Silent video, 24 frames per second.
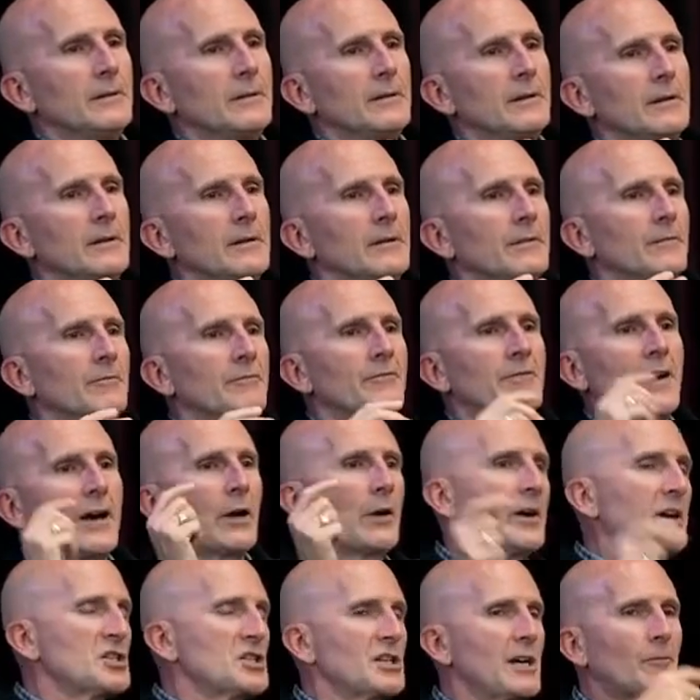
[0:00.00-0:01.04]

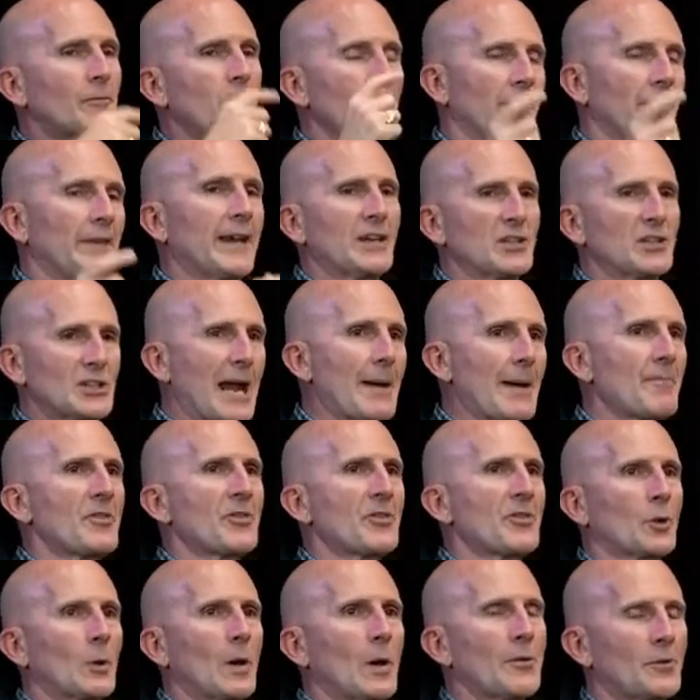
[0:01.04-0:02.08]
various different things happened
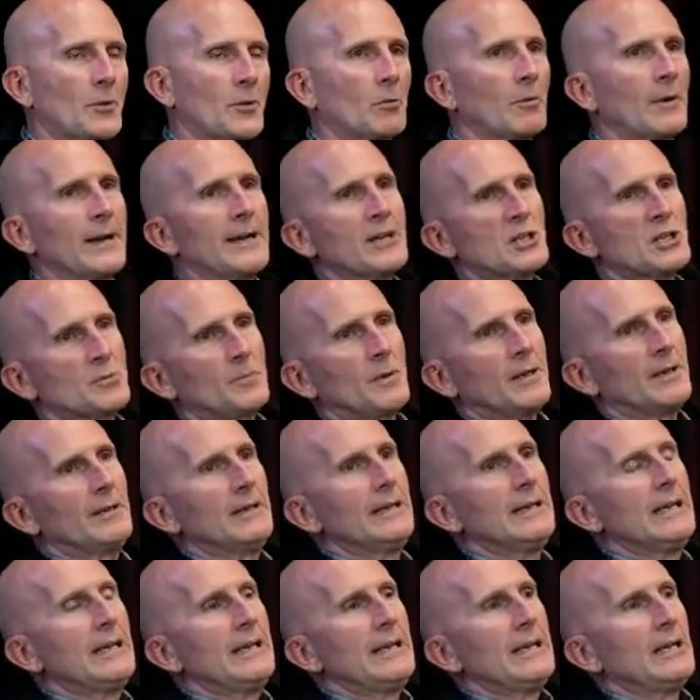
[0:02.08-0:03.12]
throughout the race. But
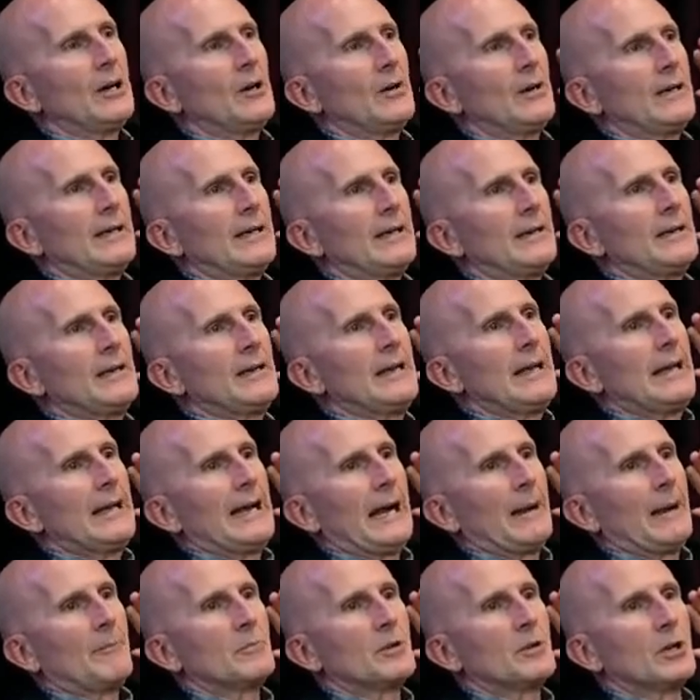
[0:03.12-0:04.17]
you know,
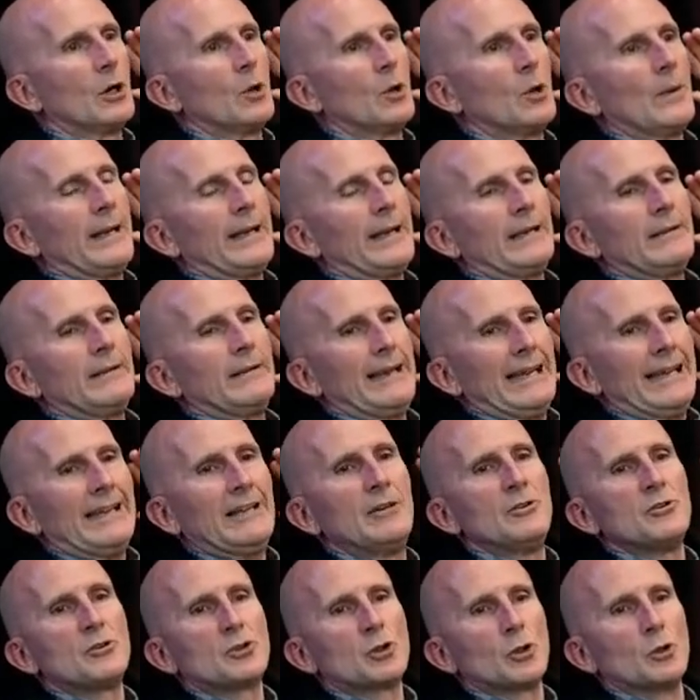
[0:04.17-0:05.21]
I'm going
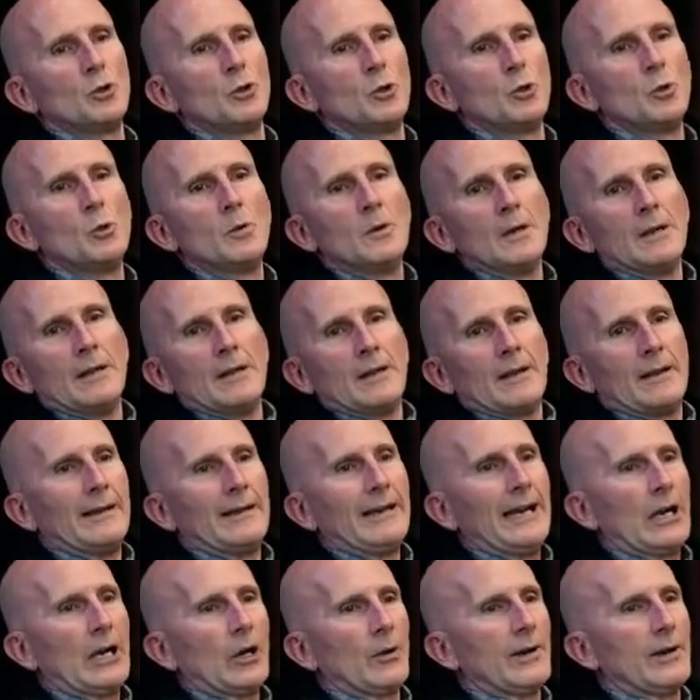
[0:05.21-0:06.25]
into an
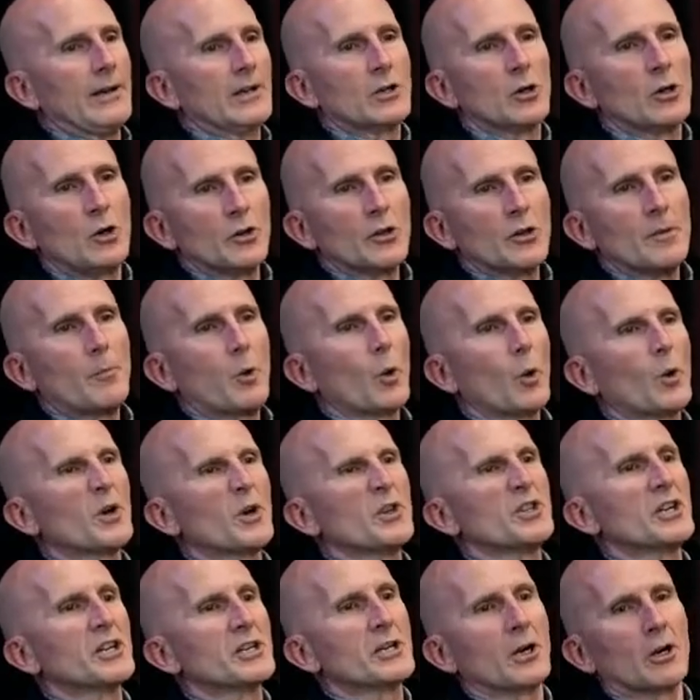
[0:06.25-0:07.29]
area called the
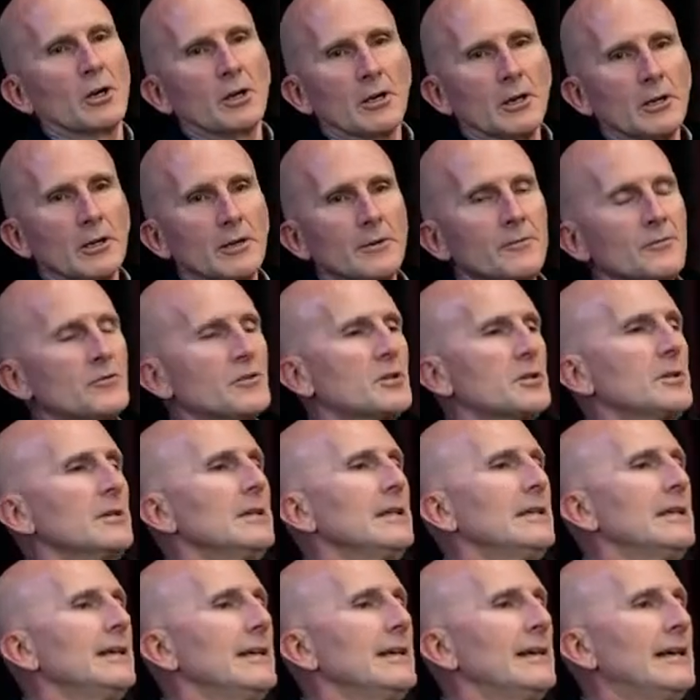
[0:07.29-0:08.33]
Porsche Curves.
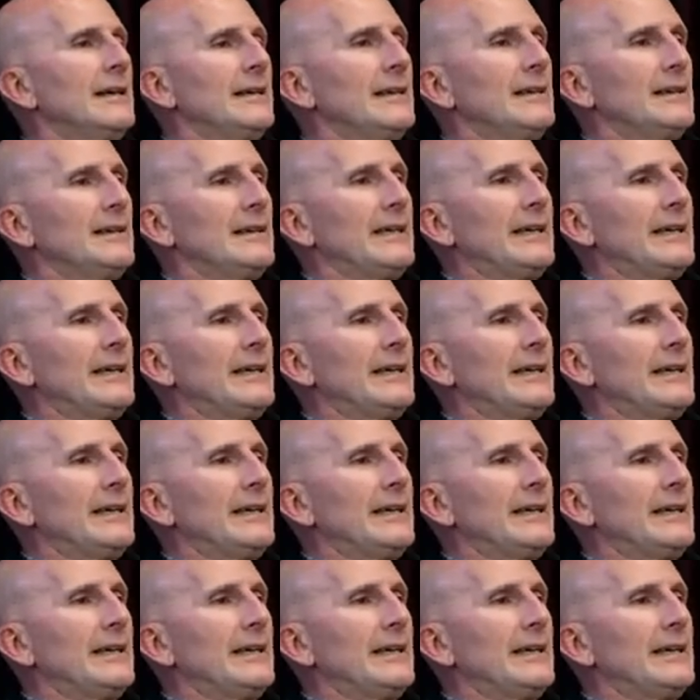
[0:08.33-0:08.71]
Uh, you know,